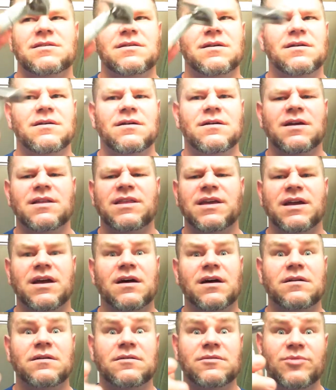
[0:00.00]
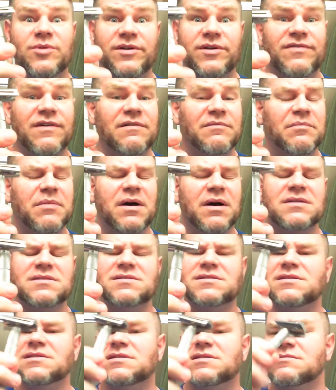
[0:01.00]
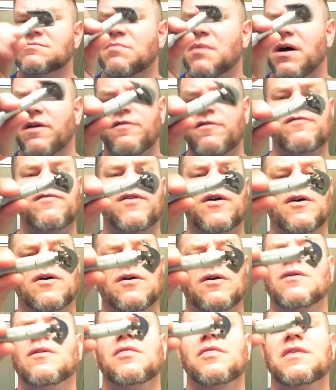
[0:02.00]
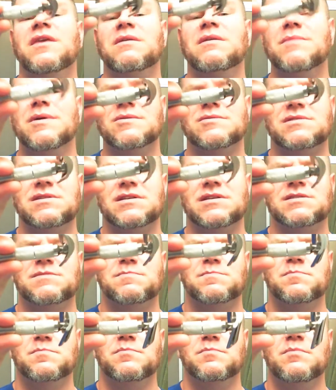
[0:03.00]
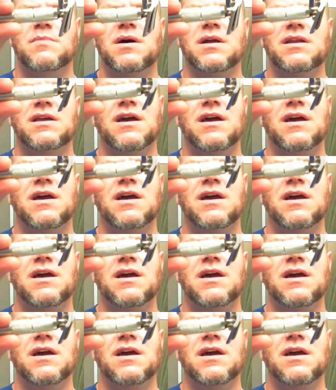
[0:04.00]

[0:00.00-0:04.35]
They're, I think, 125 bucks. This is by far the most money